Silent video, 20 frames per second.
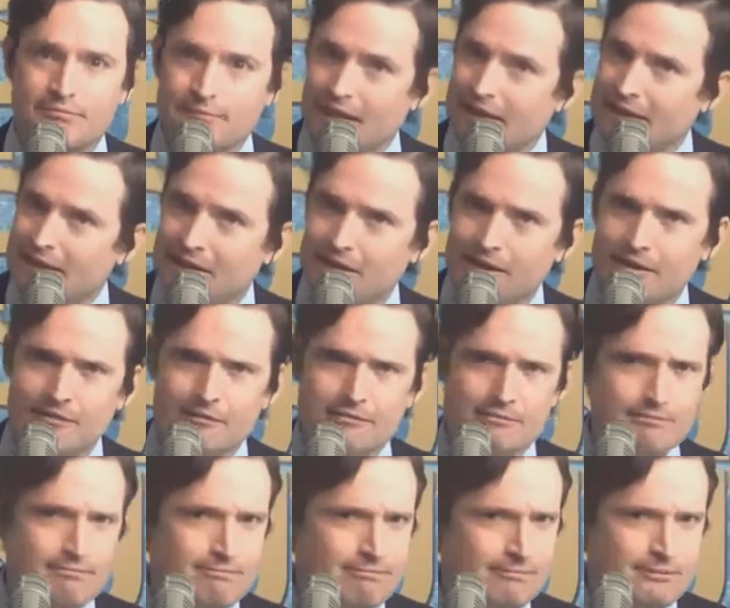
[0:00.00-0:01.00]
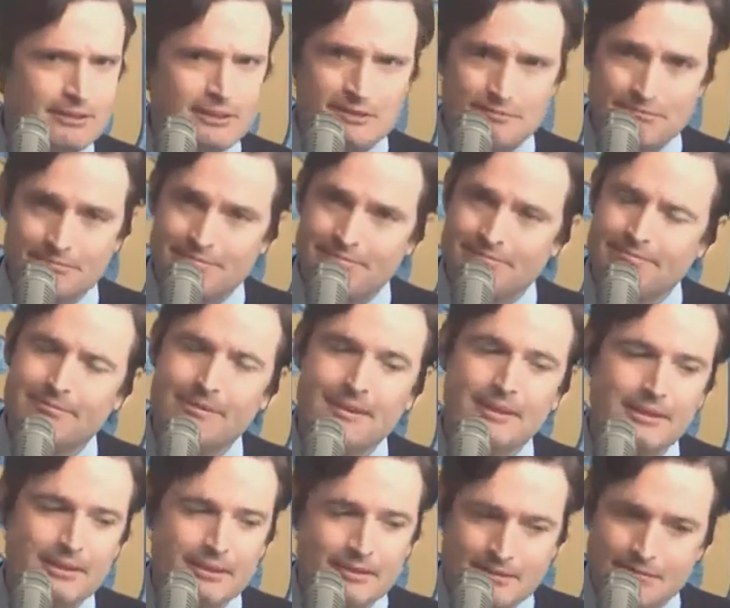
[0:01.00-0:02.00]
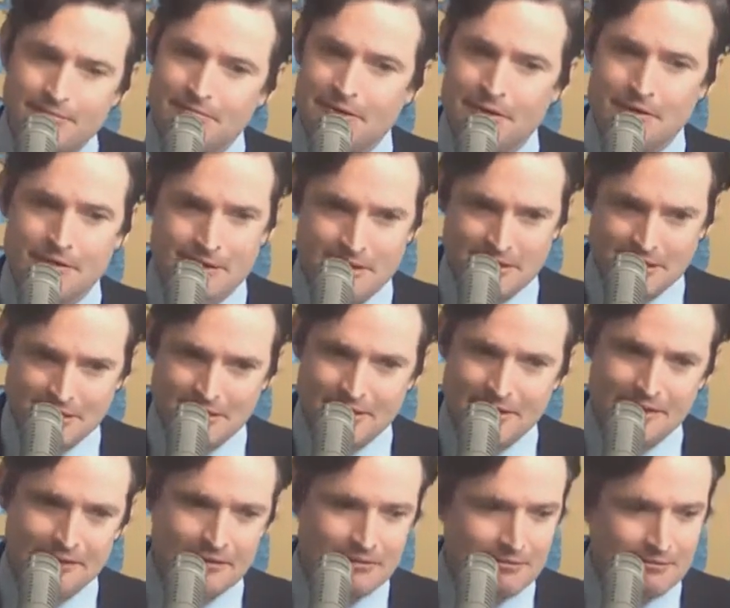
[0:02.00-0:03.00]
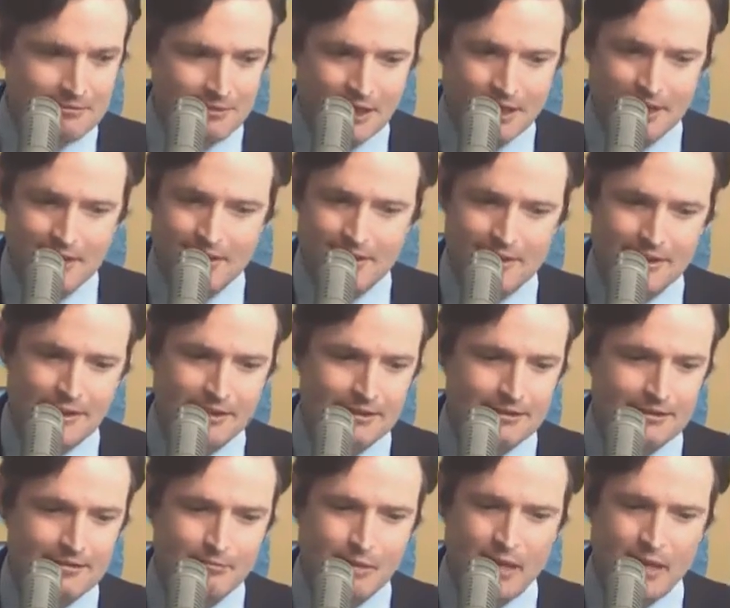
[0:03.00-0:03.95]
Not going to go. Just focus in, ride on it,